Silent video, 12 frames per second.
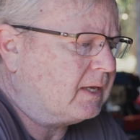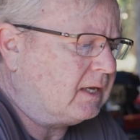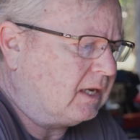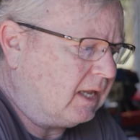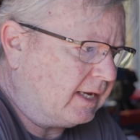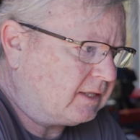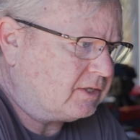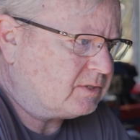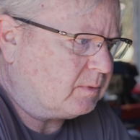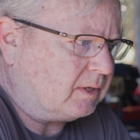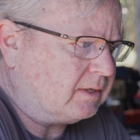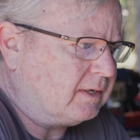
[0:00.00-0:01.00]
like this
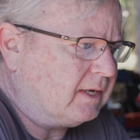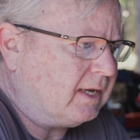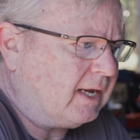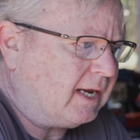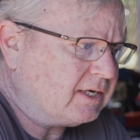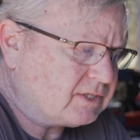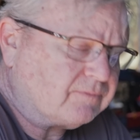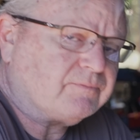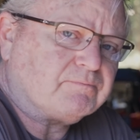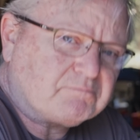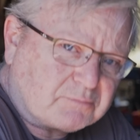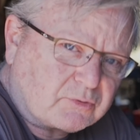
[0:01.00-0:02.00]
one, has a
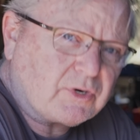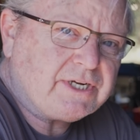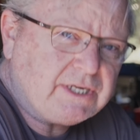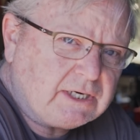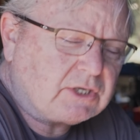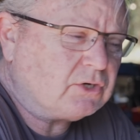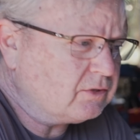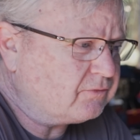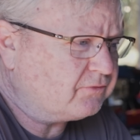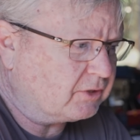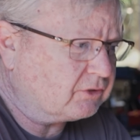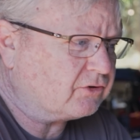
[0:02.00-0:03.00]
pretty good
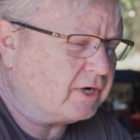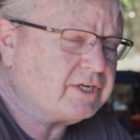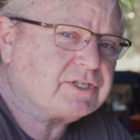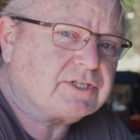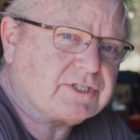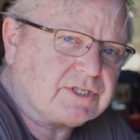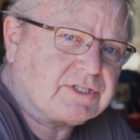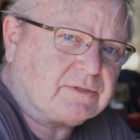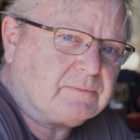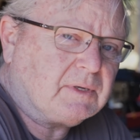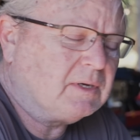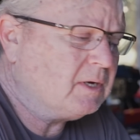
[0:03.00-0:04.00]
filtration
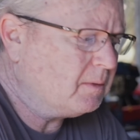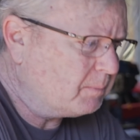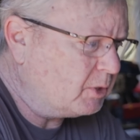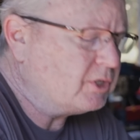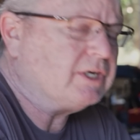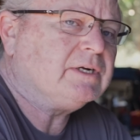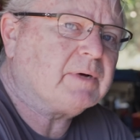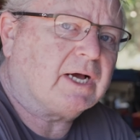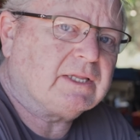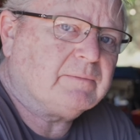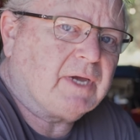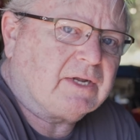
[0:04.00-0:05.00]
system put in
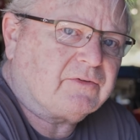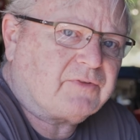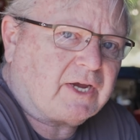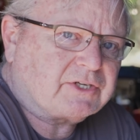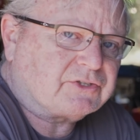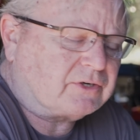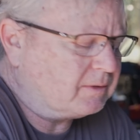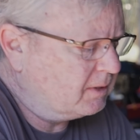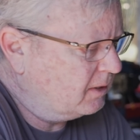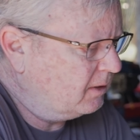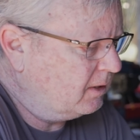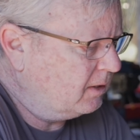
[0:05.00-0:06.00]
by the manufacturer.
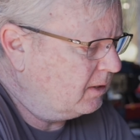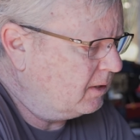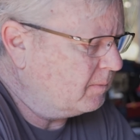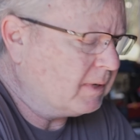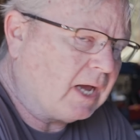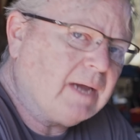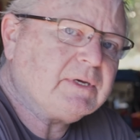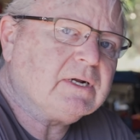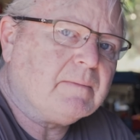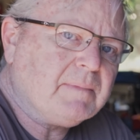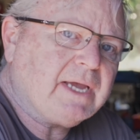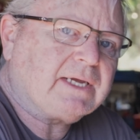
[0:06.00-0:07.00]
But I'm going
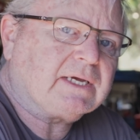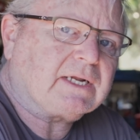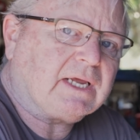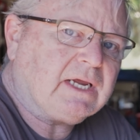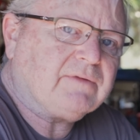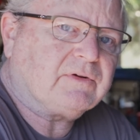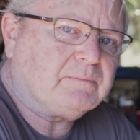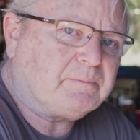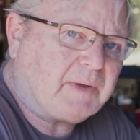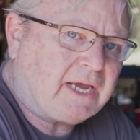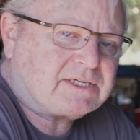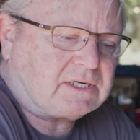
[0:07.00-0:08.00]
to make it even
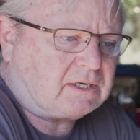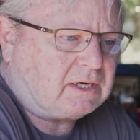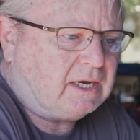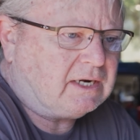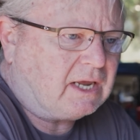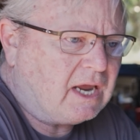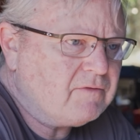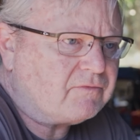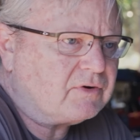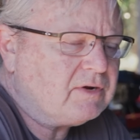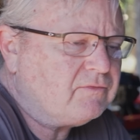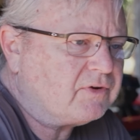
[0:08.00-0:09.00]
better, and
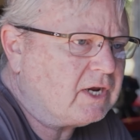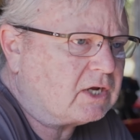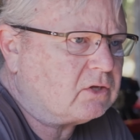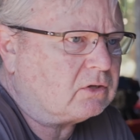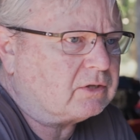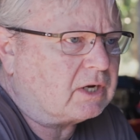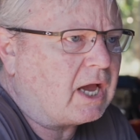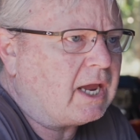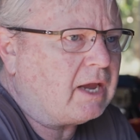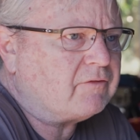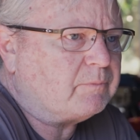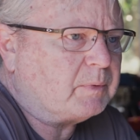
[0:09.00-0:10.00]
every vehicle that I
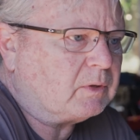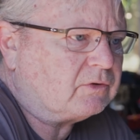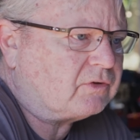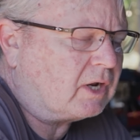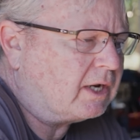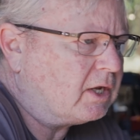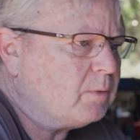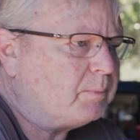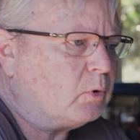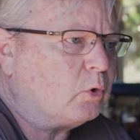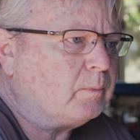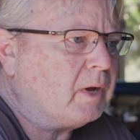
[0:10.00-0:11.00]
have built, and I know
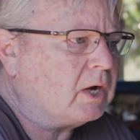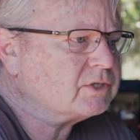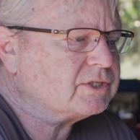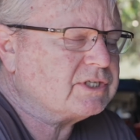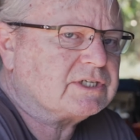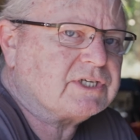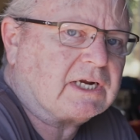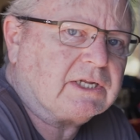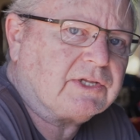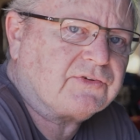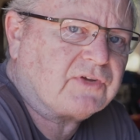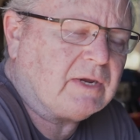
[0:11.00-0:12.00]
Paul Marsh is exactly
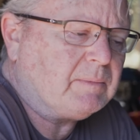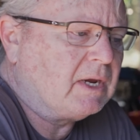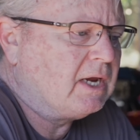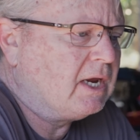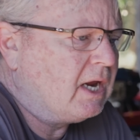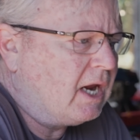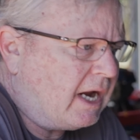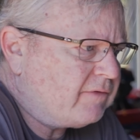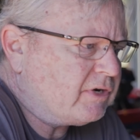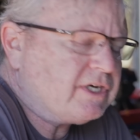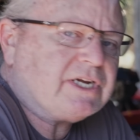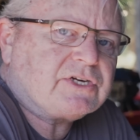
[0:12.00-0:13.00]
the same,
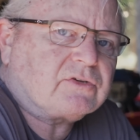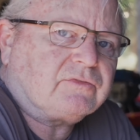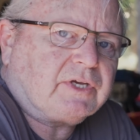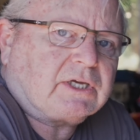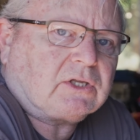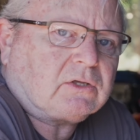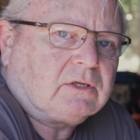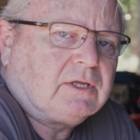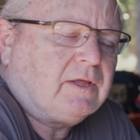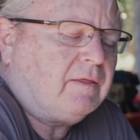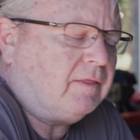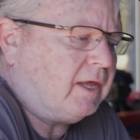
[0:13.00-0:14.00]
every diesel vehicle
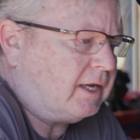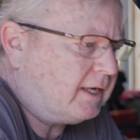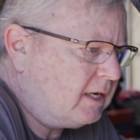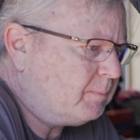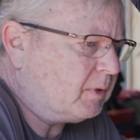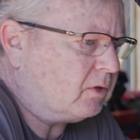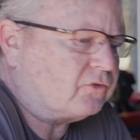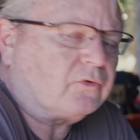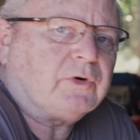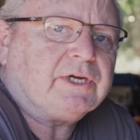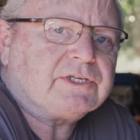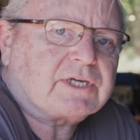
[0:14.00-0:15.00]
that he builds
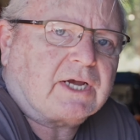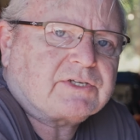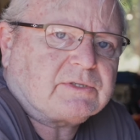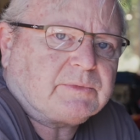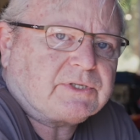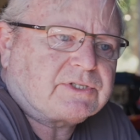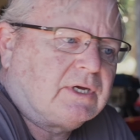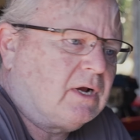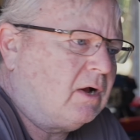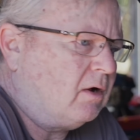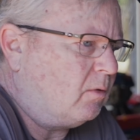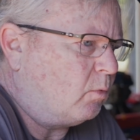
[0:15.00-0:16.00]
for his customers,
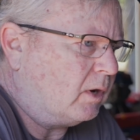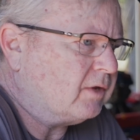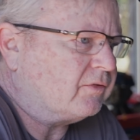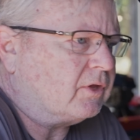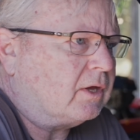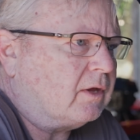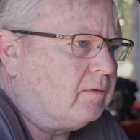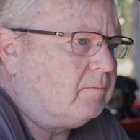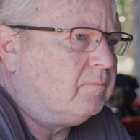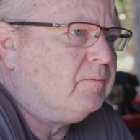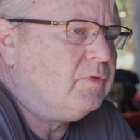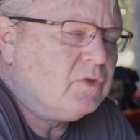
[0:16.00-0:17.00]
one of the
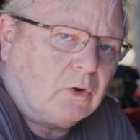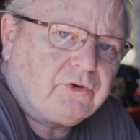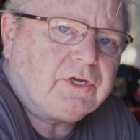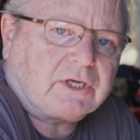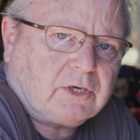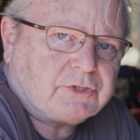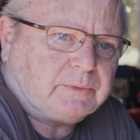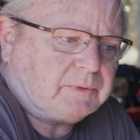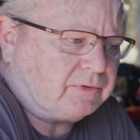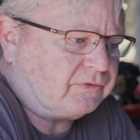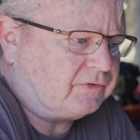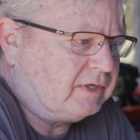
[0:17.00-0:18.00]

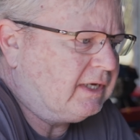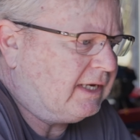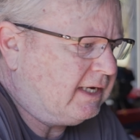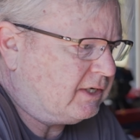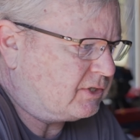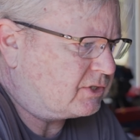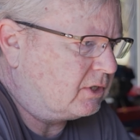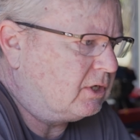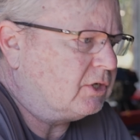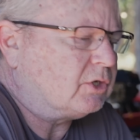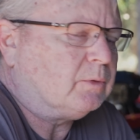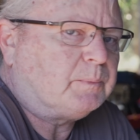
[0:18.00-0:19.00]
non-negotiables is
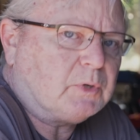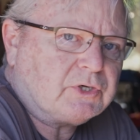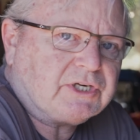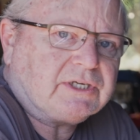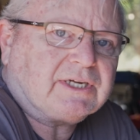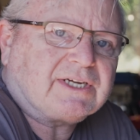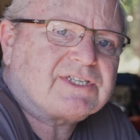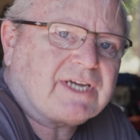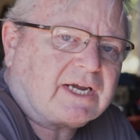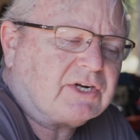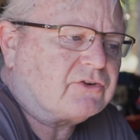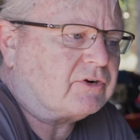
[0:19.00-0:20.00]
you put in a
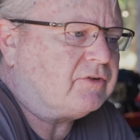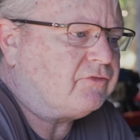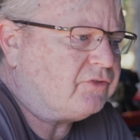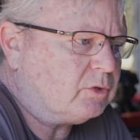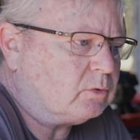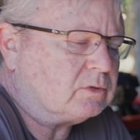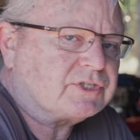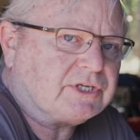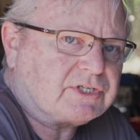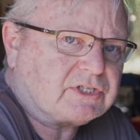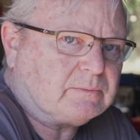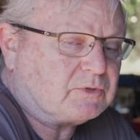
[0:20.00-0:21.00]
secondary fuel
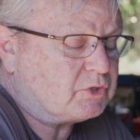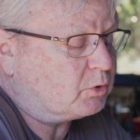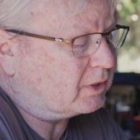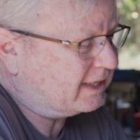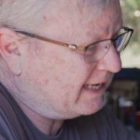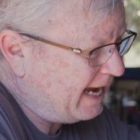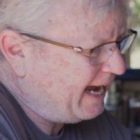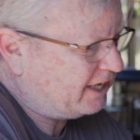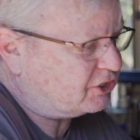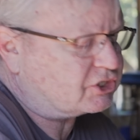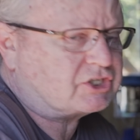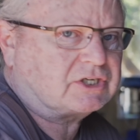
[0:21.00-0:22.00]
system to
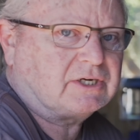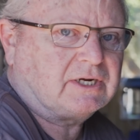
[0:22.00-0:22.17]
catch